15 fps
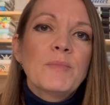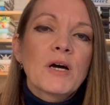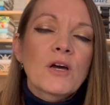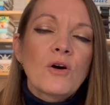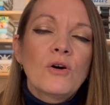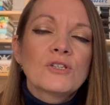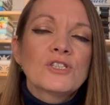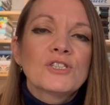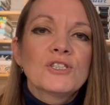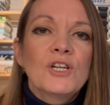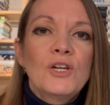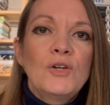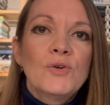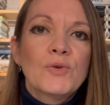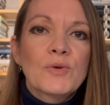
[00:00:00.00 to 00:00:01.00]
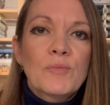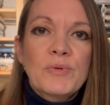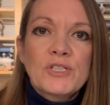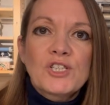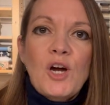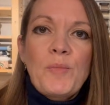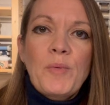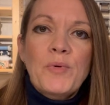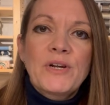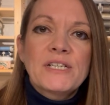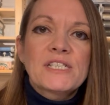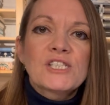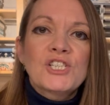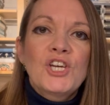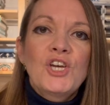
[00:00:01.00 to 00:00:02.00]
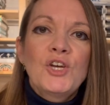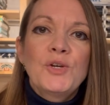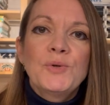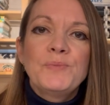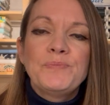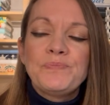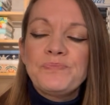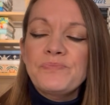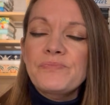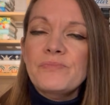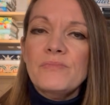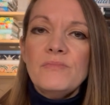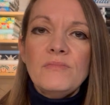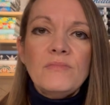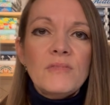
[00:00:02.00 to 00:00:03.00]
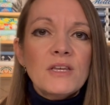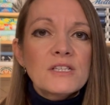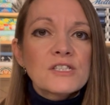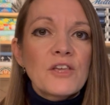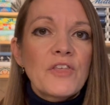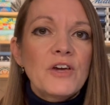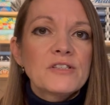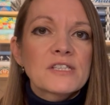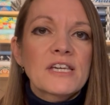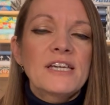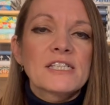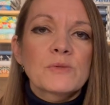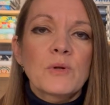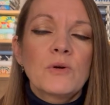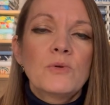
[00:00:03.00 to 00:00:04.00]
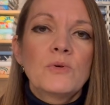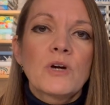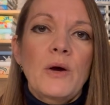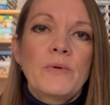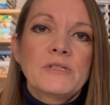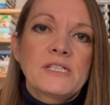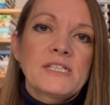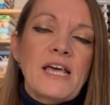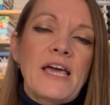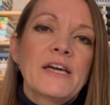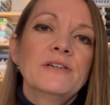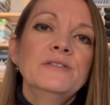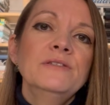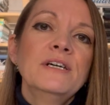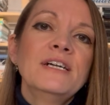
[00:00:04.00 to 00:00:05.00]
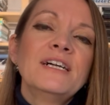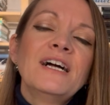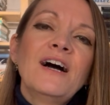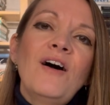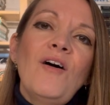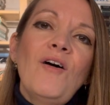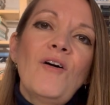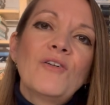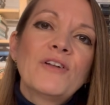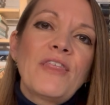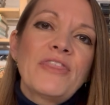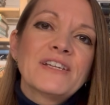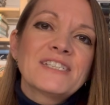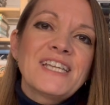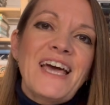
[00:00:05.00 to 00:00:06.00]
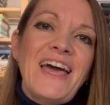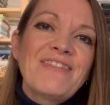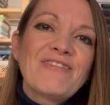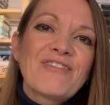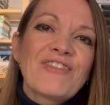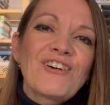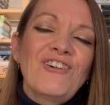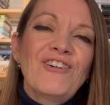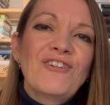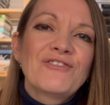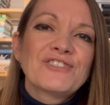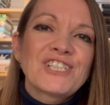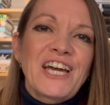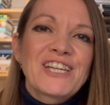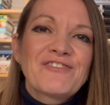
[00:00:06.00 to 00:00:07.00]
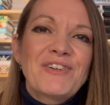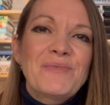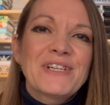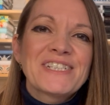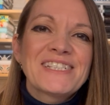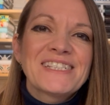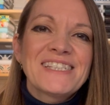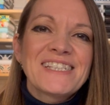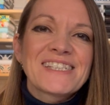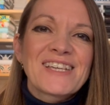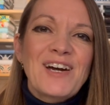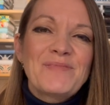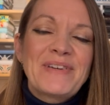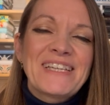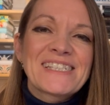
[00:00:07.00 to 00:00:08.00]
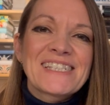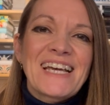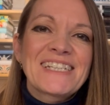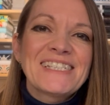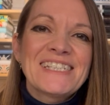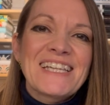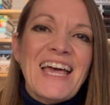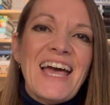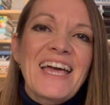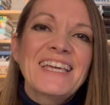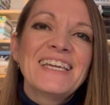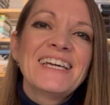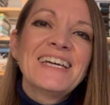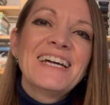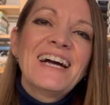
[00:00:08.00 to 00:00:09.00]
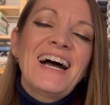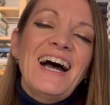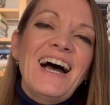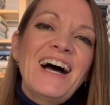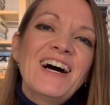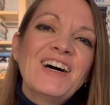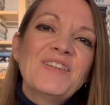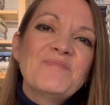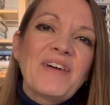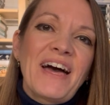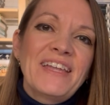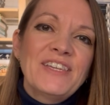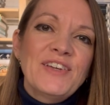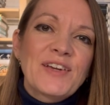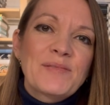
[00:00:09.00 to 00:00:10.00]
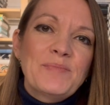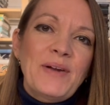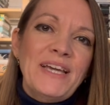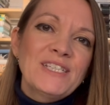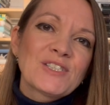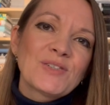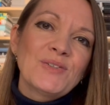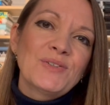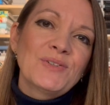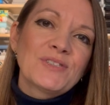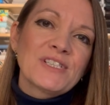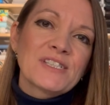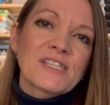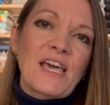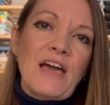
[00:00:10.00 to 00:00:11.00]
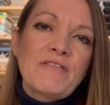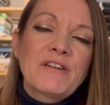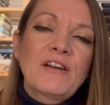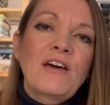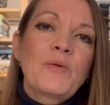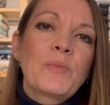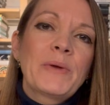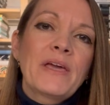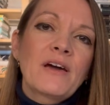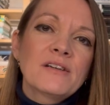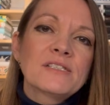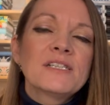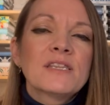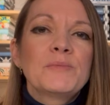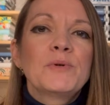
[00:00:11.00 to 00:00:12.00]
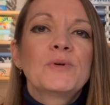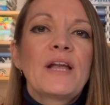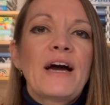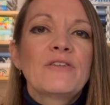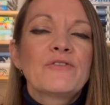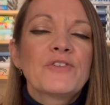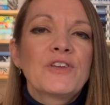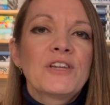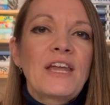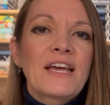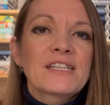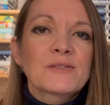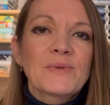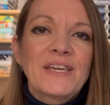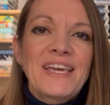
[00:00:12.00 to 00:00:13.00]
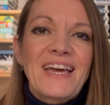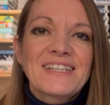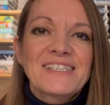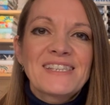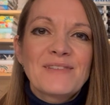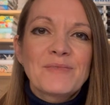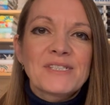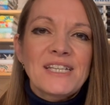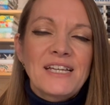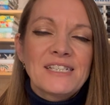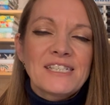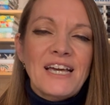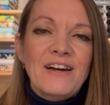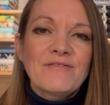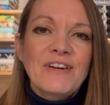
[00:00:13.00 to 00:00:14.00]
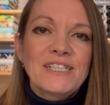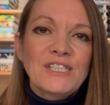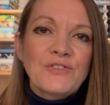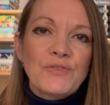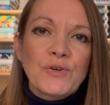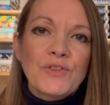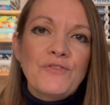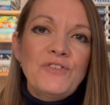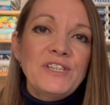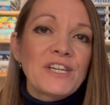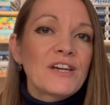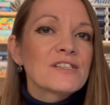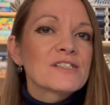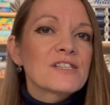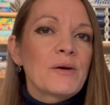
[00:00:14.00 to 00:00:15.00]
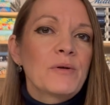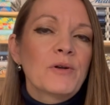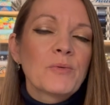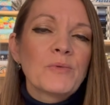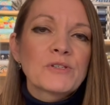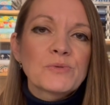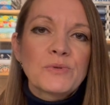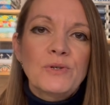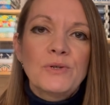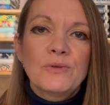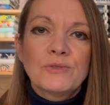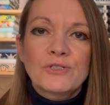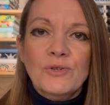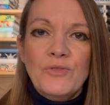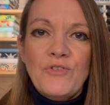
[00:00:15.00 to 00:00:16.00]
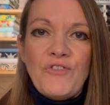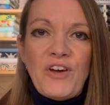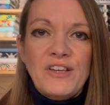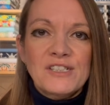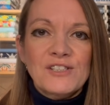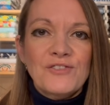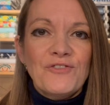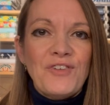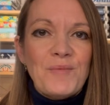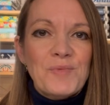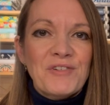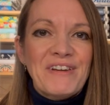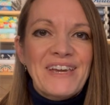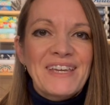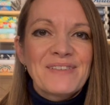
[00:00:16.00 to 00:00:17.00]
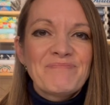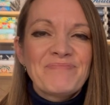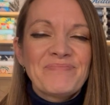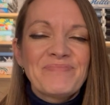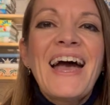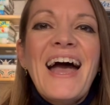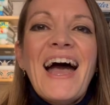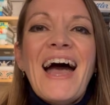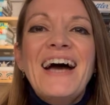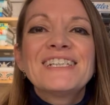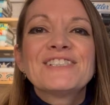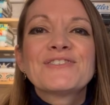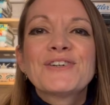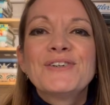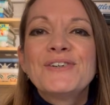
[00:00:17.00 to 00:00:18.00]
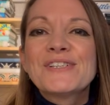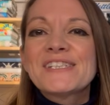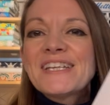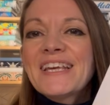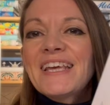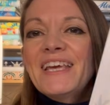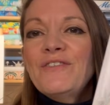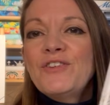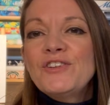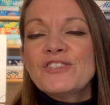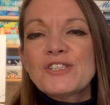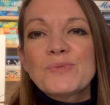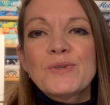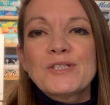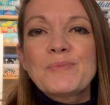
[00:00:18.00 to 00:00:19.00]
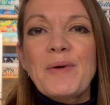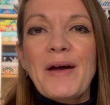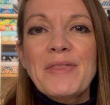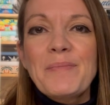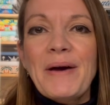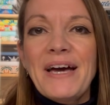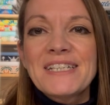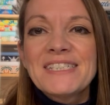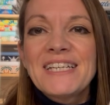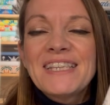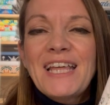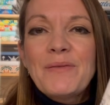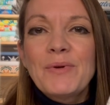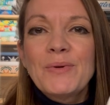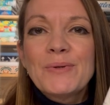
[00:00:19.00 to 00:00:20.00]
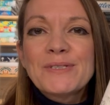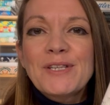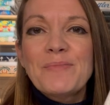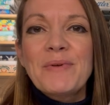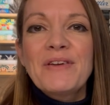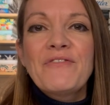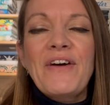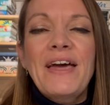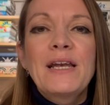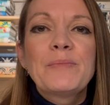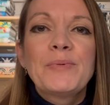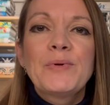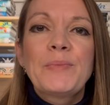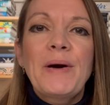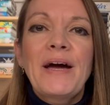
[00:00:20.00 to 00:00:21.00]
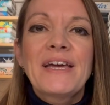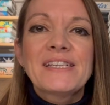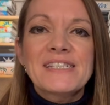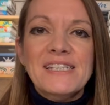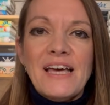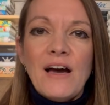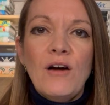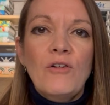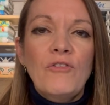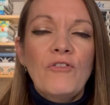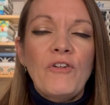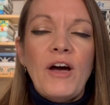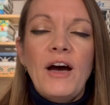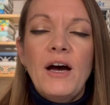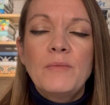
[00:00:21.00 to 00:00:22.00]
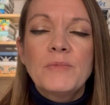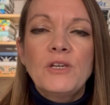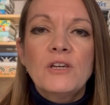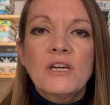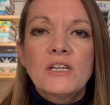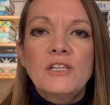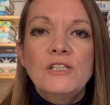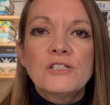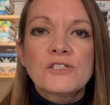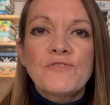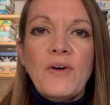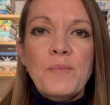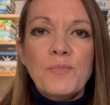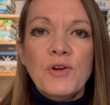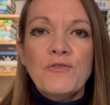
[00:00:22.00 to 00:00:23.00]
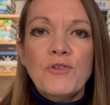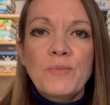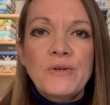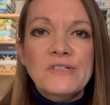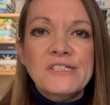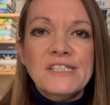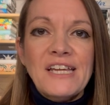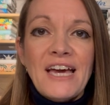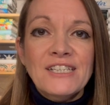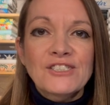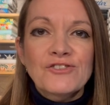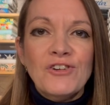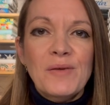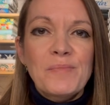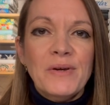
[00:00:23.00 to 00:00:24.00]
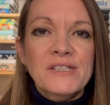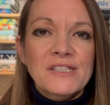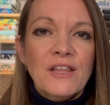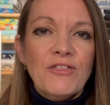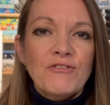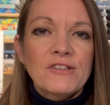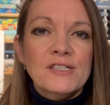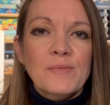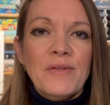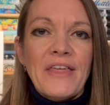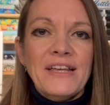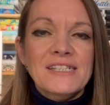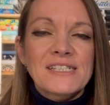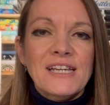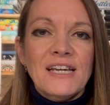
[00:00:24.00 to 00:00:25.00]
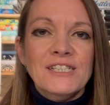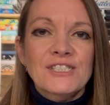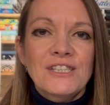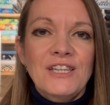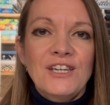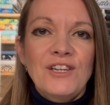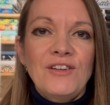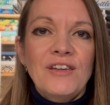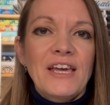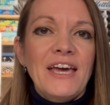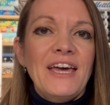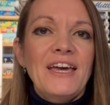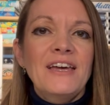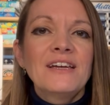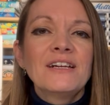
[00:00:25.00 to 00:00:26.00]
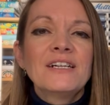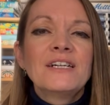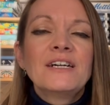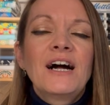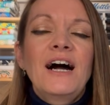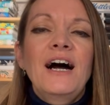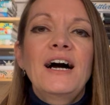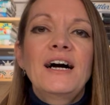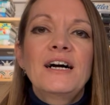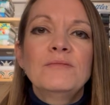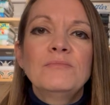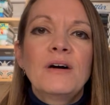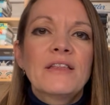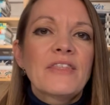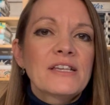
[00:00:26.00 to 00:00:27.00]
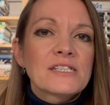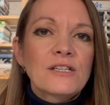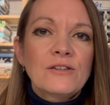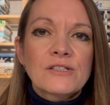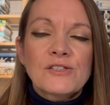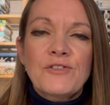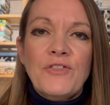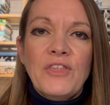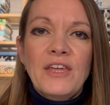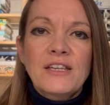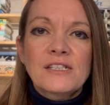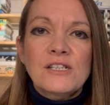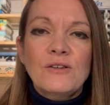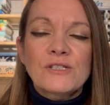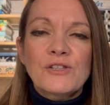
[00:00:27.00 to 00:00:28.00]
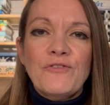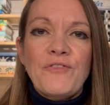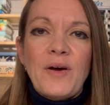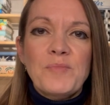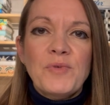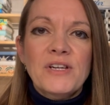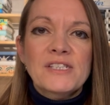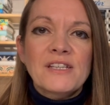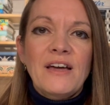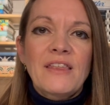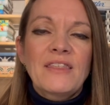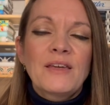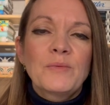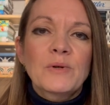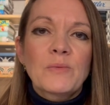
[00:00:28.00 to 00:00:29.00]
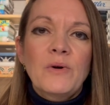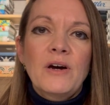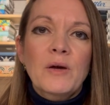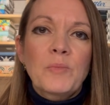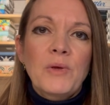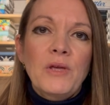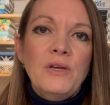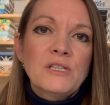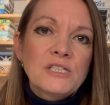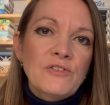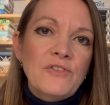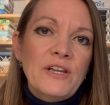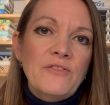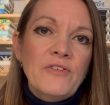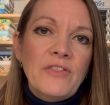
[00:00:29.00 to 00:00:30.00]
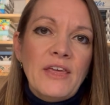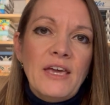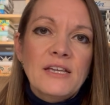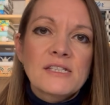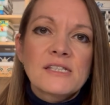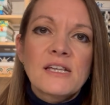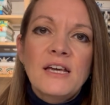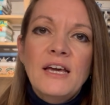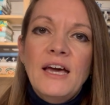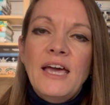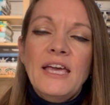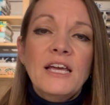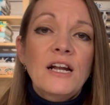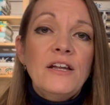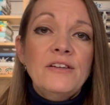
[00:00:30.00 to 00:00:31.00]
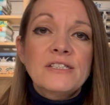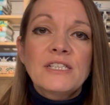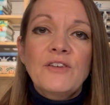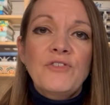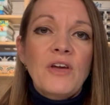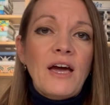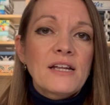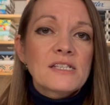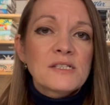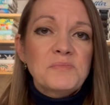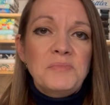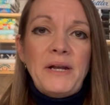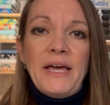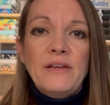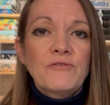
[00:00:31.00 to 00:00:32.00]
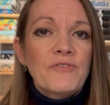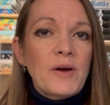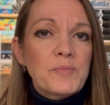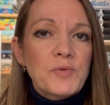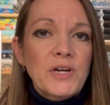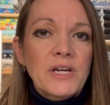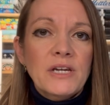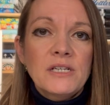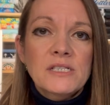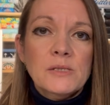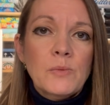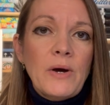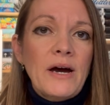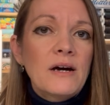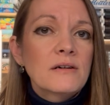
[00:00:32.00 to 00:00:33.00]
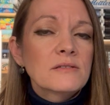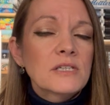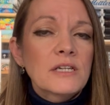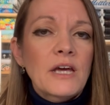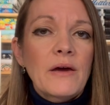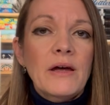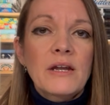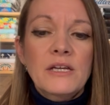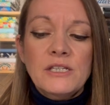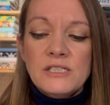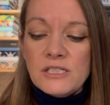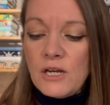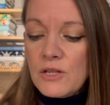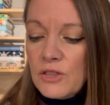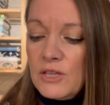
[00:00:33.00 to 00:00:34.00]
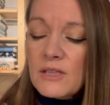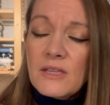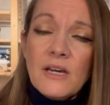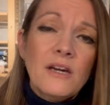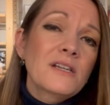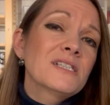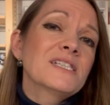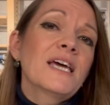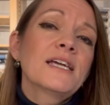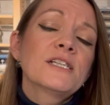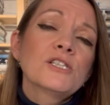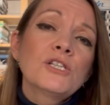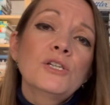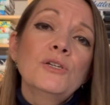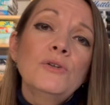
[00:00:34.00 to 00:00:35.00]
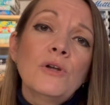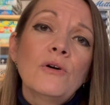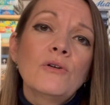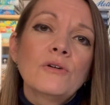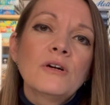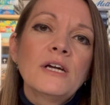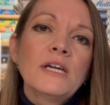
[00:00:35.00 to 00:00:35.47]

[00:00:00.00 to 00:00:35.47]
cotton lawn pyjama prints too. So those kits will all go on sale on the 10th of January, which is this coming Saturday. And you can place your orders. Karen and I will be cutting them all out for you next week, getting them sent out ready for the video sew along, which will launch on the 1st of February. And of course, if you just want to buy the pattern, that will also be available by itself. You can use fabric from your stash, try busting through some of that stash in the new year. There's lots of things, lots of fabrics that I think would work beautifully for this, including if you had some plain fabric as well, you know, and I don't think they're going to take too long